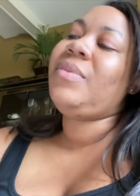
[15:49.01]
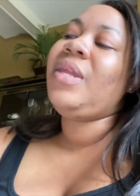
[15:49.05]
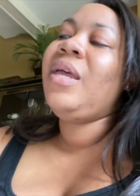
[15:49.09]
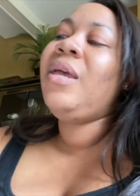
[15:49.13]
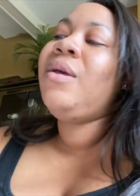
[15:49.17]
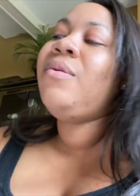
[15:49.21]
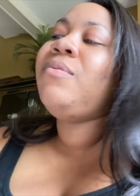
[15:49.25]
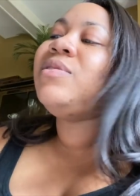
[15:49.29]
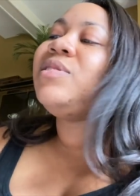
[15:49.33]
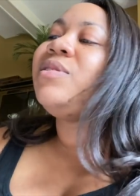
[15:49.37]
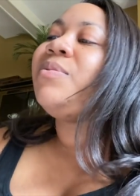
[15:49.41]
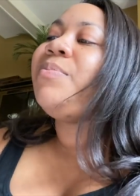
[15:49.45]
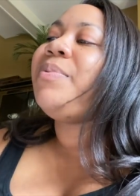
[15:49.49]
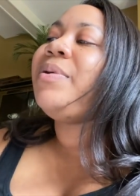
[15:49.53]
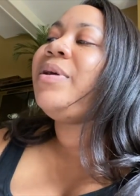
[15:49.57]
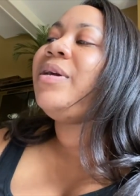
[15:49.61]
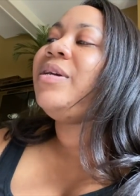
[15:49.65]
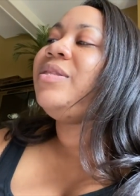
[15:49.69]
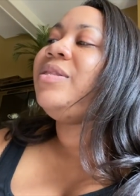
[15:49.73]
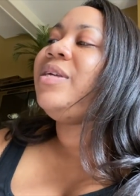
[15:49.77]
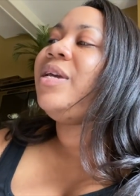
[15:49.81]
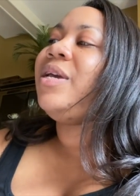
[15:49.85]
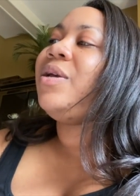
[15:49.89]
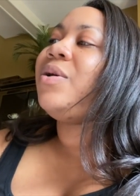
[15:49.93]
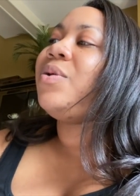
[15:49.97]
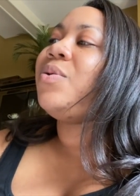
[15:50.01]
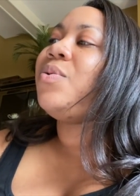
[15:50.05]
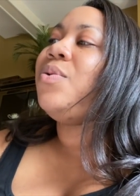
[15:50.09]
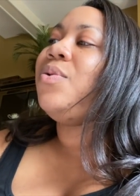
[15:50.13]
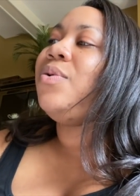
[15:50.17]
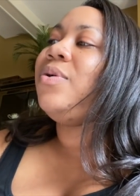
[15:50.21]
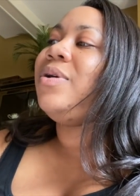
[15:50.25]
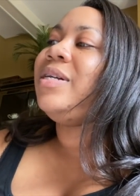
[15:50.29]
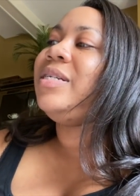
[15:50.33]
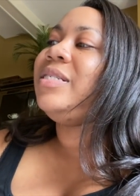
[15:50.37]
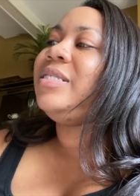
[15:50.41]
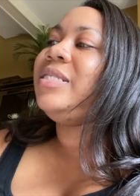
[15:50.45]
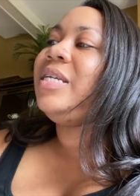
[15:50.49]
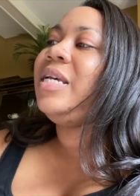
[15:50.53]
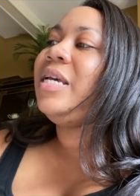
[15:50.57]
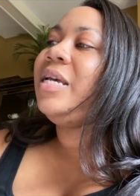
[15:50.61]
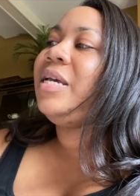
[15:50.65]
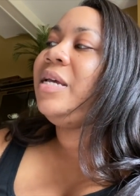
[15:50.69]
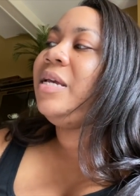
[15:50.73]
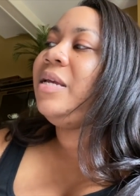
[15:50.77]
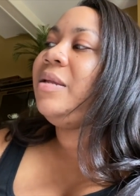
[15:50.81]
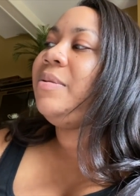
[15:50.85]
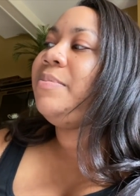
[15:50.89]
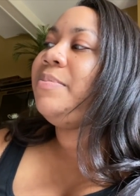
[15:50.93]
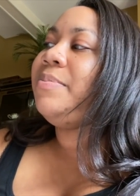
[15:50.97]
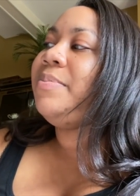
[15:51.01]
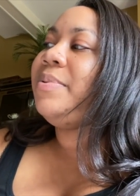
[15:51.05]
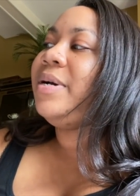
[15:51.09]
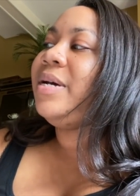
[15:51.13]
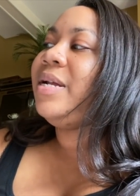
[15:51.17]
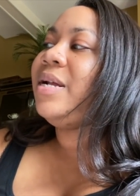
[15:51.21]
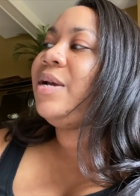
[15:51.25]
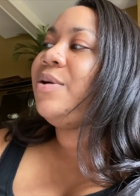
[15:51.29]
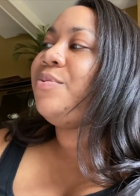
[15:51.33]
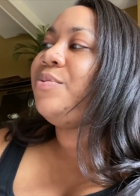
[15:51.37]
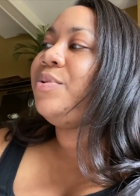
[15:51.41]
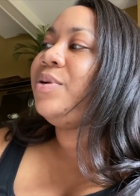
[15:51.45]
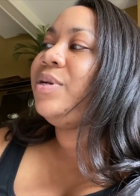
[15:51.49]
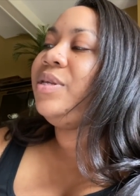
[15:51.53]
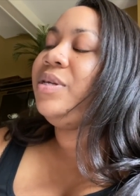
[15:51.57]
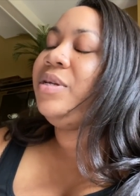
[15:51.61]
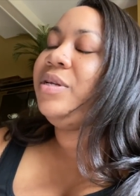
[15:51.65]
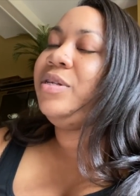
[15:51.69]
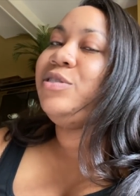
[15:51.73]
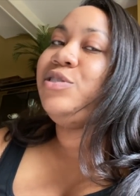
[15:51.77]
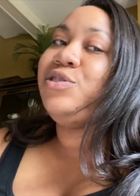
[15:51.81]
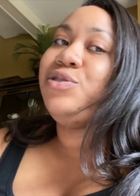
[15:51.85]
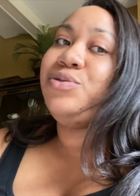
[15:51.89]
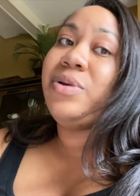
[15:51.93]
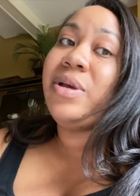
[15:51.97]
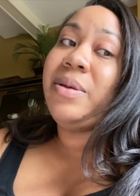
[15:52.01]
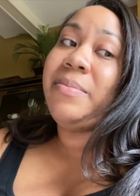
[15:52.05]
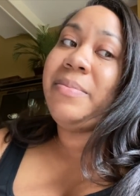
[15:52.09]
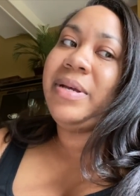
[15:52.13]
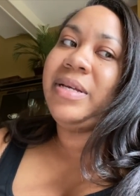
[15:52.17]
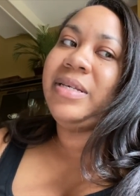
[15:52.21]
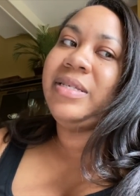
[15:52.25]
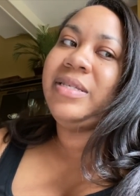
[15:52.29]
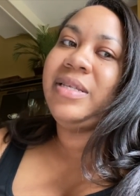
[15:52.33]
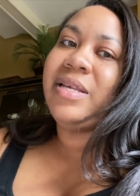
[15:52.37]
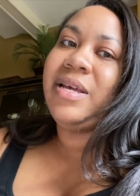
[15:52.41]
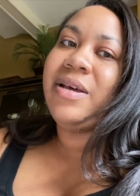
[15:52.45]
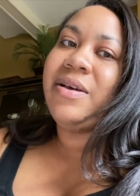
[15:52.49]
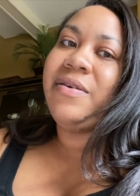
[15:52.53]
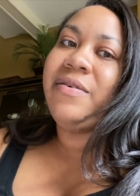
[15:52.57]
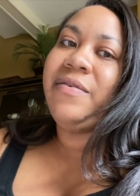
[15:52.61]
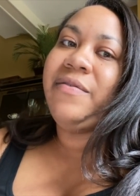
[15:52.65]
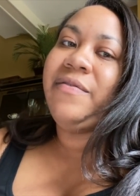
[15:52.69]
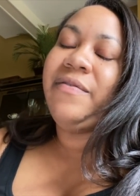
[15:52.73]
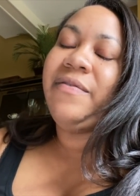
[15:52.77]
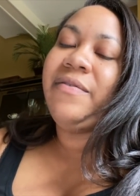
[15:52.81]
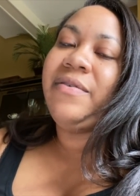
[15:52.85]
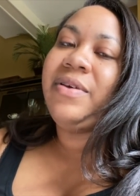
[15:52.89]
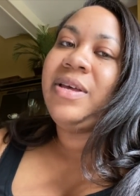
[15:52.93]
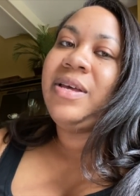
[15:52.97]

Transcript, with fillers: it was a birthday in quarantine, but I really enjoyed myself.